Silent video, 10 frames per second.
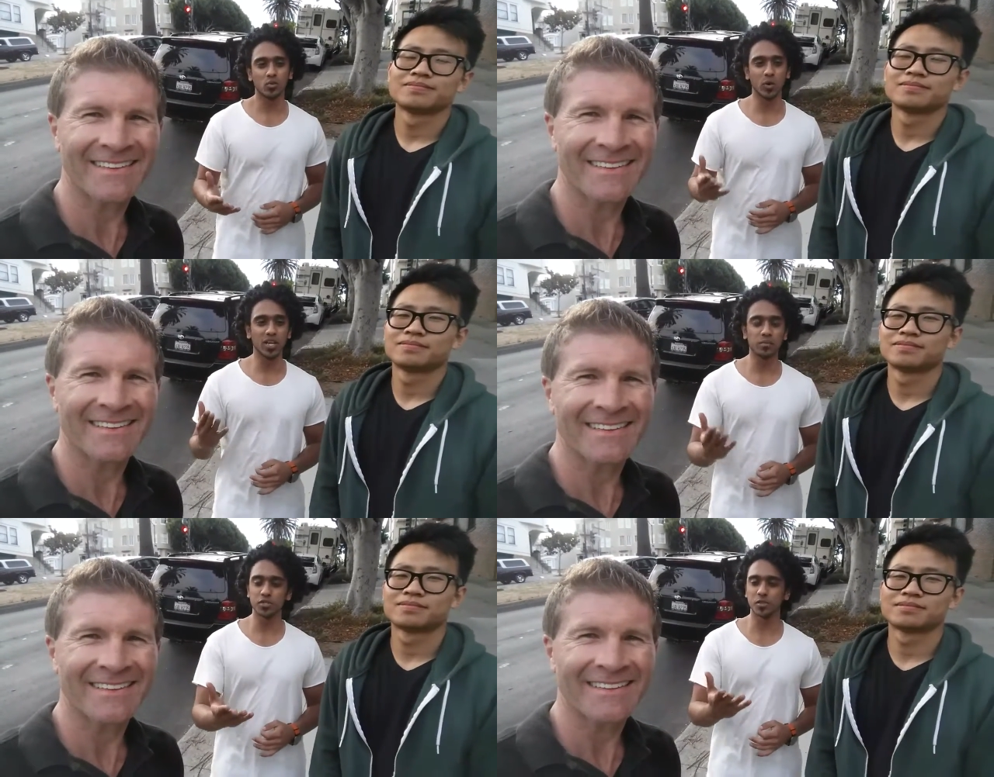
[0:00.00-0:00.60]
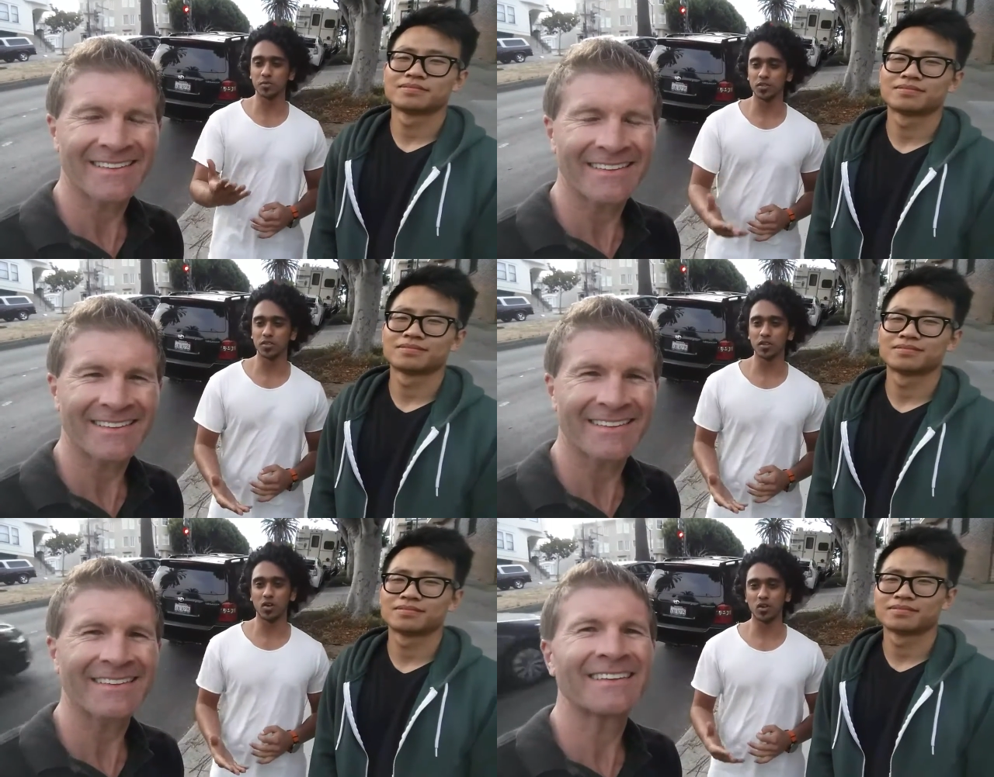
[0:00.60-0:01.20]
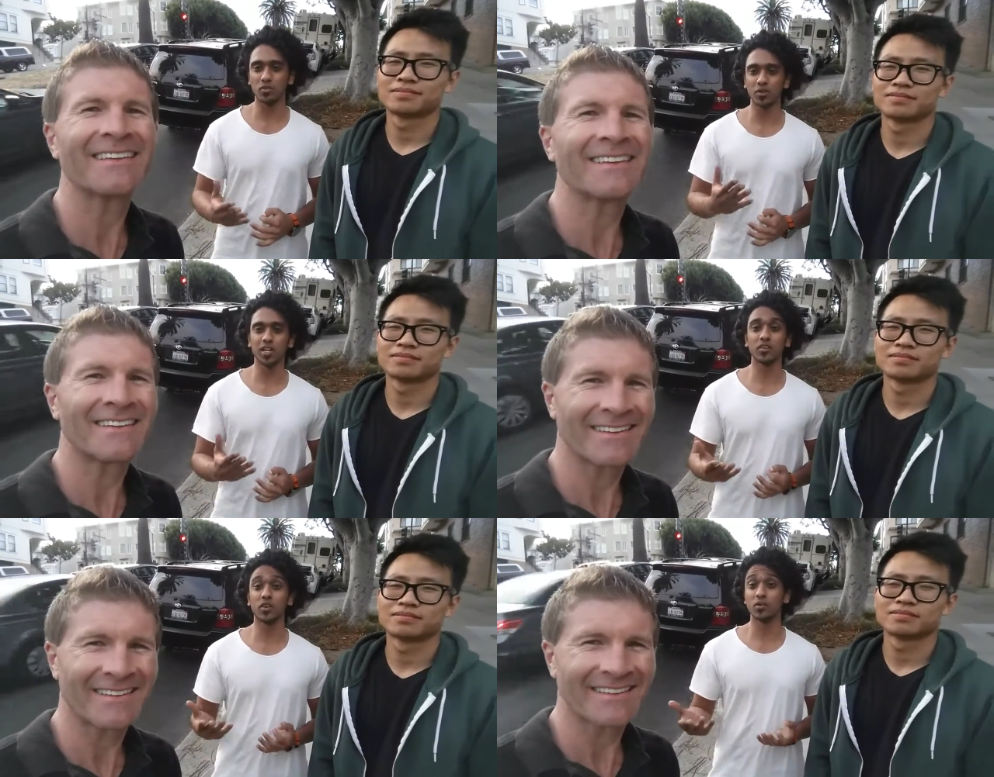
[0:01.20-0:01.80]
Speaker 1: 20 push-ups on the on a
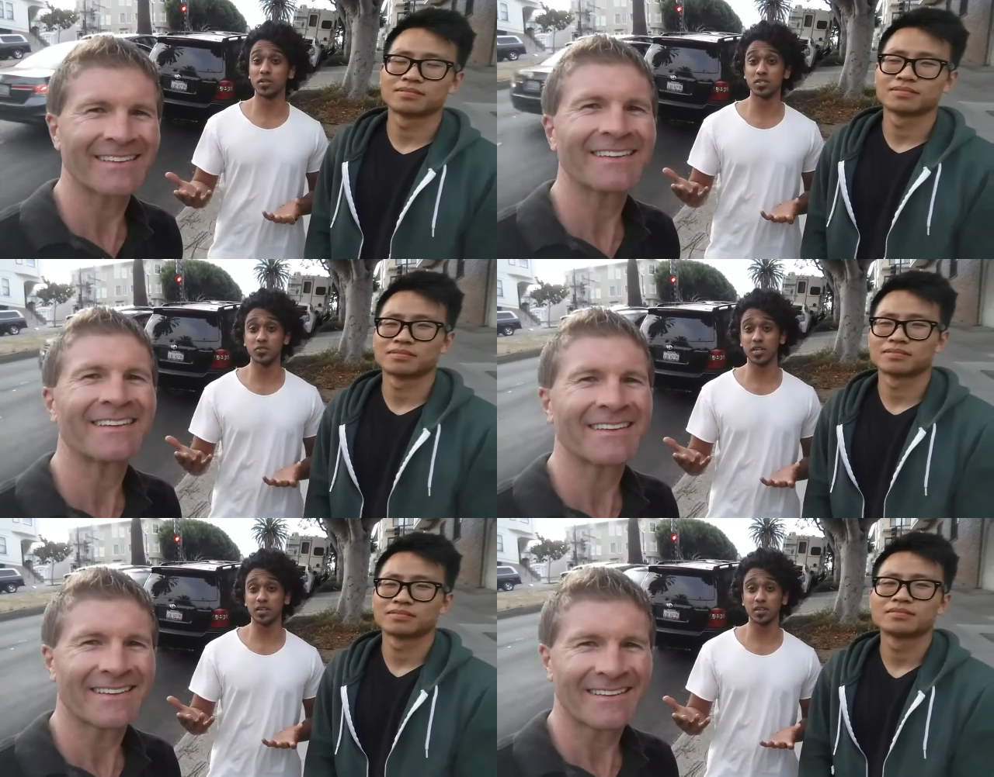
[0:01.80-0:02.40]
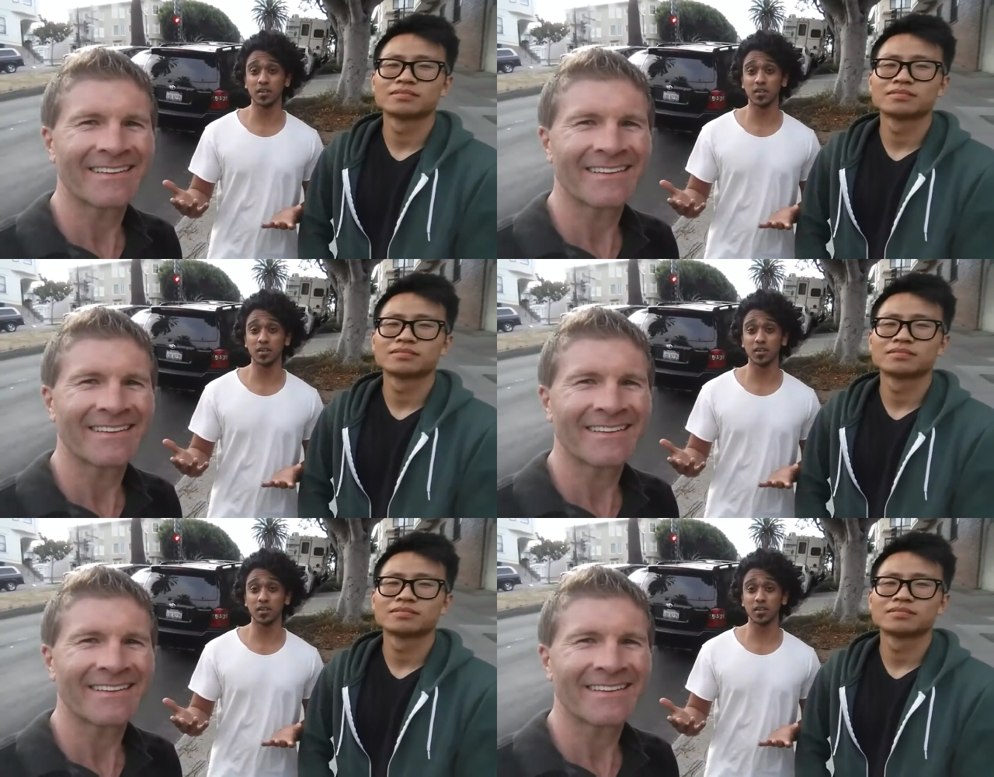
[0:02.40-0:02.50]
really crowded street